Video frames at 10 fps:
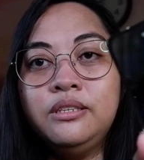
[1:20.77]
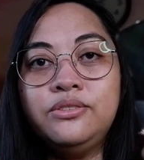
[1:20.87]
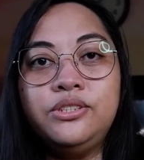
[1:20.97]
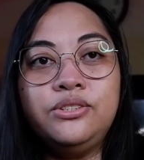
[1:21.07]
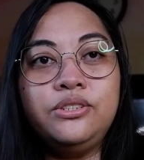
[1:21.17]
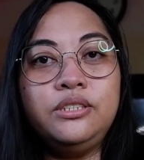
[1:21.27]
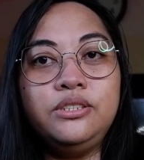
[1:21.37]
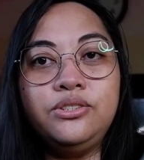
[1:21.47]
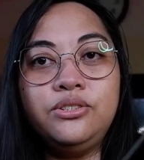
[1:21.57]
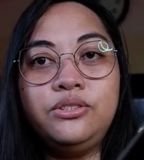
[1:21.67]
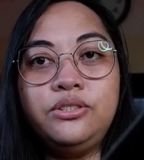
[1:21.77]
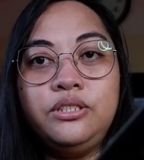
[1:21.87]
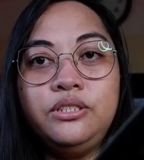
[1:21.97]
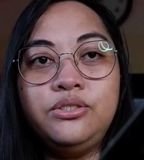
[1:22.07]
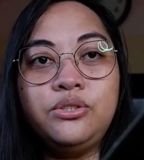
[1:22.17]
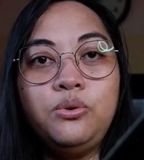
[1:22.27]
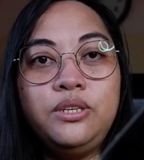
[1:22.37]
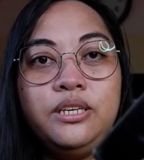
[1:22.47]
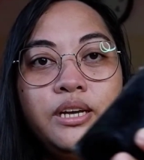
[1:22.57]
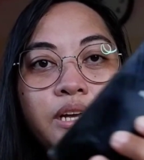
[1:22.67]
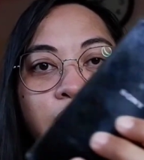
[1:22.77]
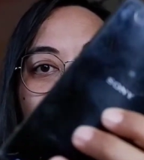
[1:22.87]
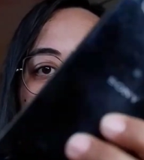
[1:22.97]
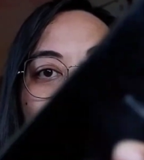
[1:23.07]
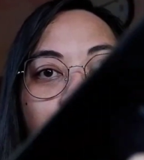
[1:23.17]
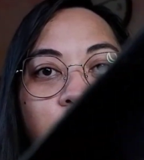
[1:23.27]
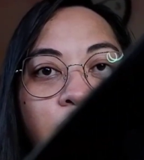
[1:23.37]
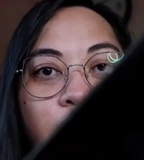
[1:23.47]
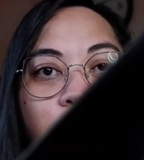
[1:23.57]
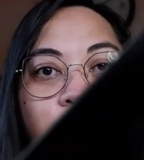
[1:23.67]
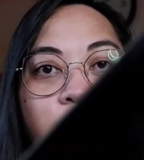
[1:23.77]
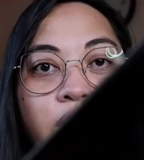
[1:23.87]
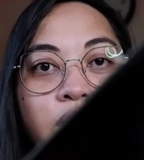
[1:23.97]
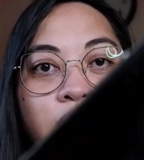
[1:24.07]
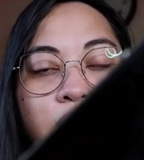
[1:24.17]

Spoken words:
This is the Sony Z1